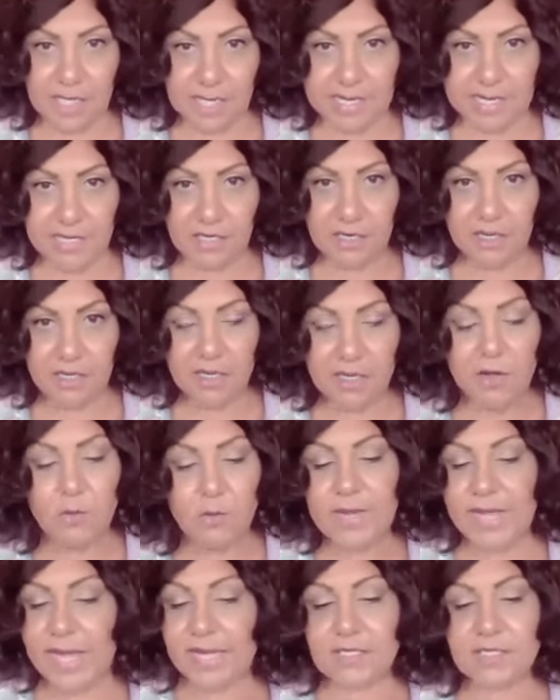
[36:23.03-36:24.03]
client.
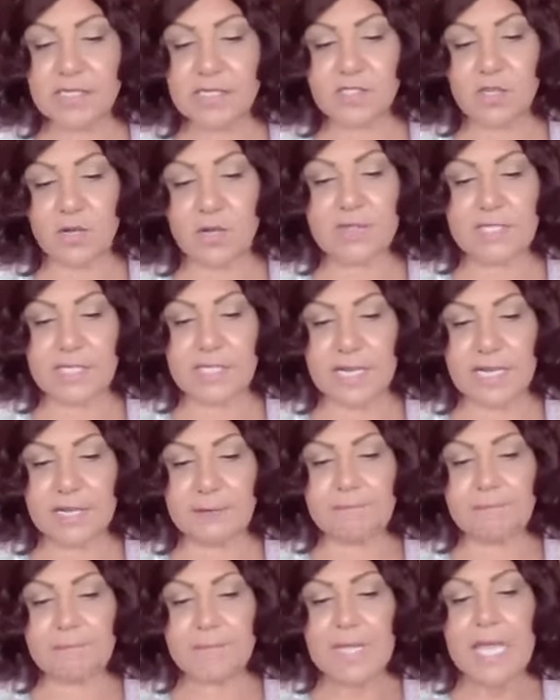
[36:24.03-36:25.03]
We ask these all the
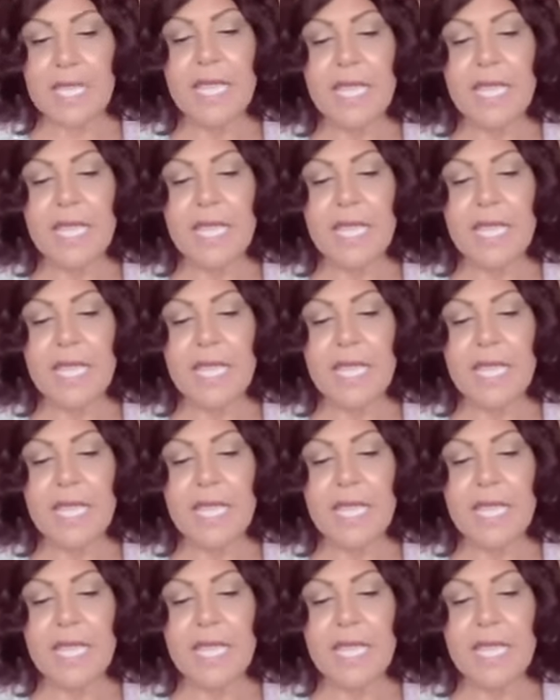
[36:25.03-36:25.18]
time.